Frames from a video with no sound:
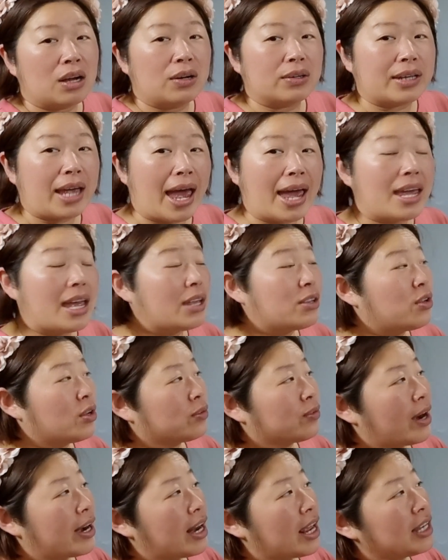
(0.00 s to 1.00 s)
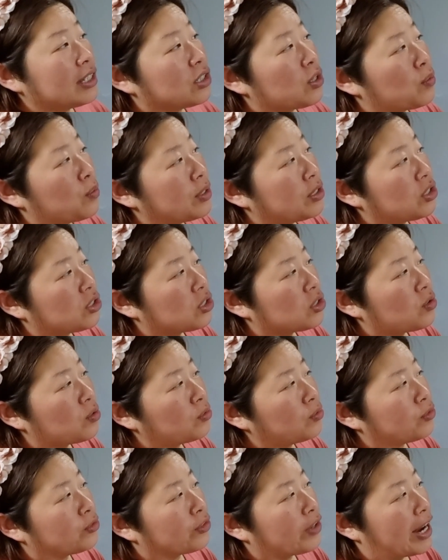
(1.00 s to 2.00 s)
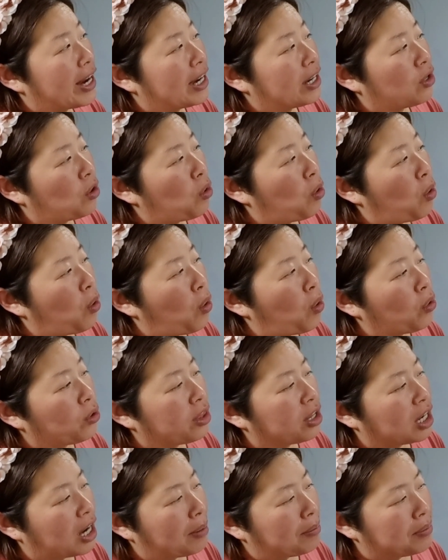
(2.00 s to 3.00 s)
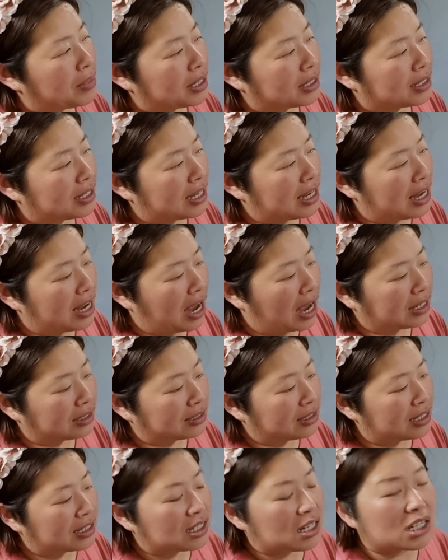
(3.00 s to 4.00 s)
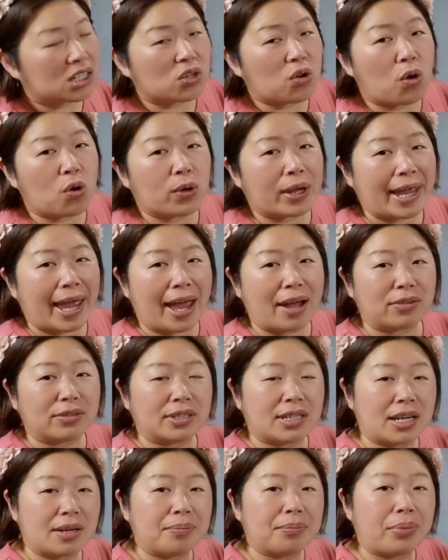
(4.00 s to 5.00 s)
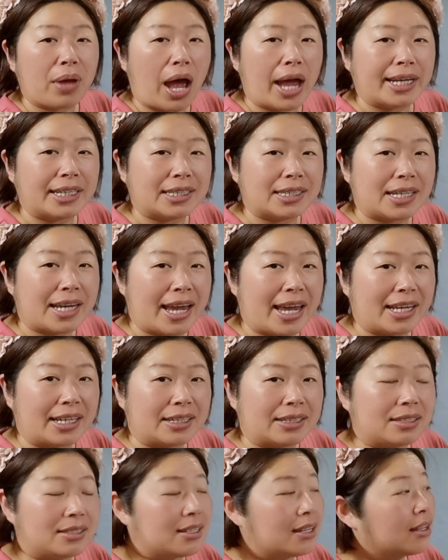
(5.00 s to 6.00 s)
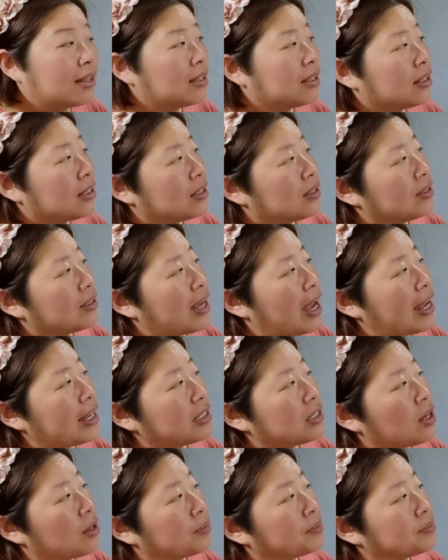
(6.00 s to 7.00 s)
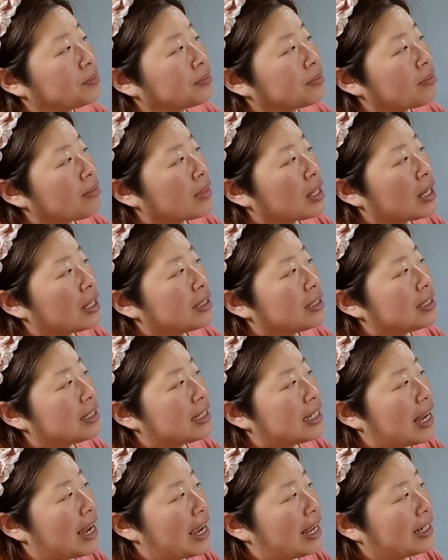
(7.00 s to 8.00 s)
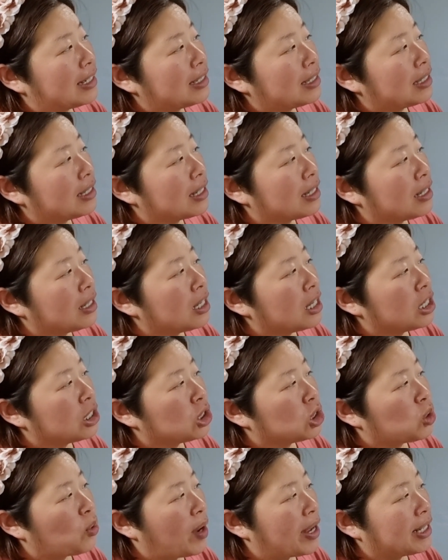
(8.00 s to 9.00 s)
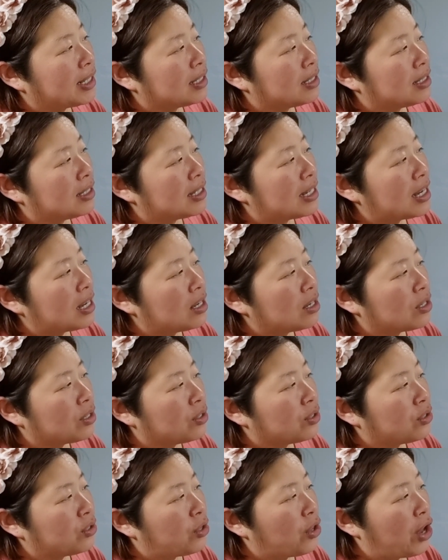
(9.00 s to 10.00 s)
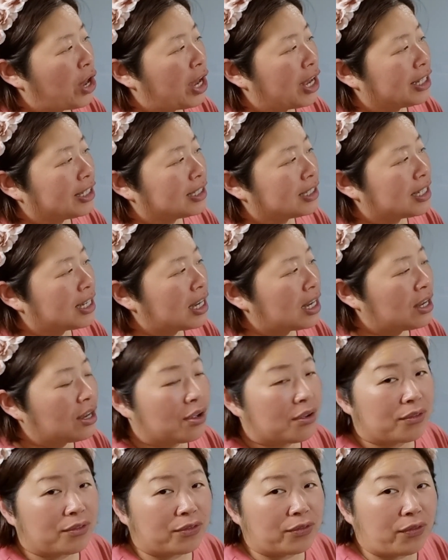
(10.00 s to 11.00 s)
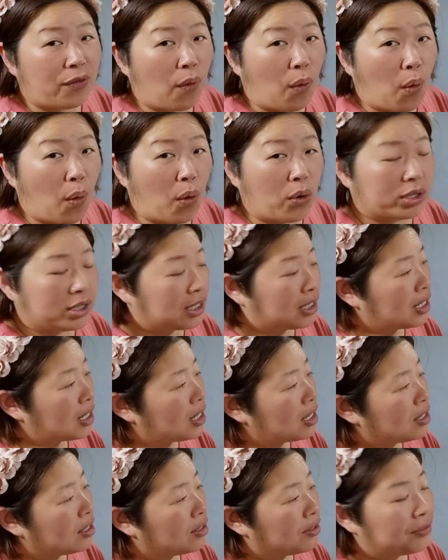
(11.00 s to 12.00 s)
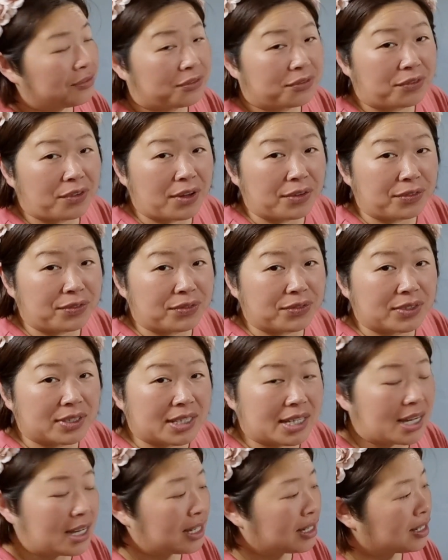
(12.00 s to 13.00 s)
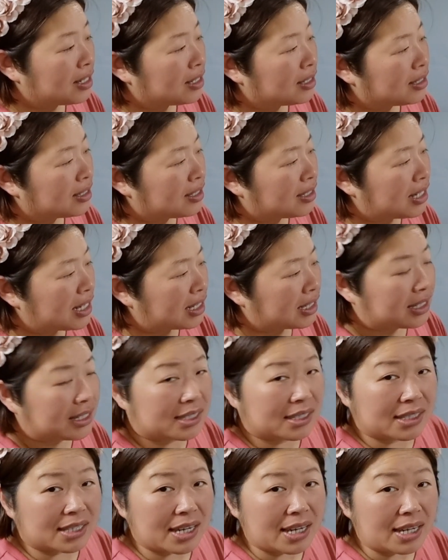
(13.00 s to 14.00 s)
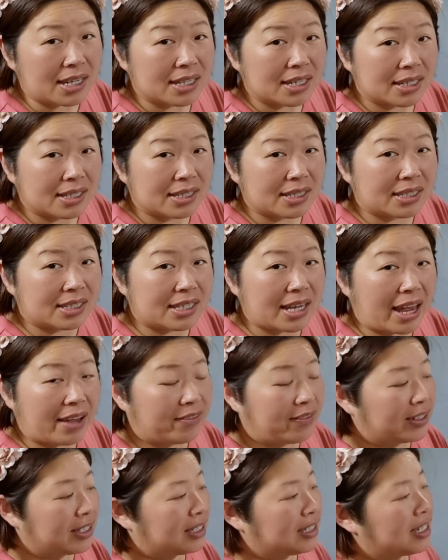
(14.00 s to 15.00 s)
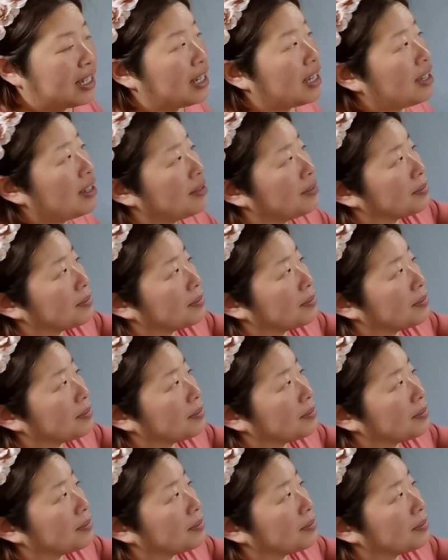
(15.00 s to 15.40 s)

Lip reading: Okay, are you ready? So we're just going to read all the numbers here. This is called counting by tens. Okay, so 10, 20, 30, 40, 50, 60, 70,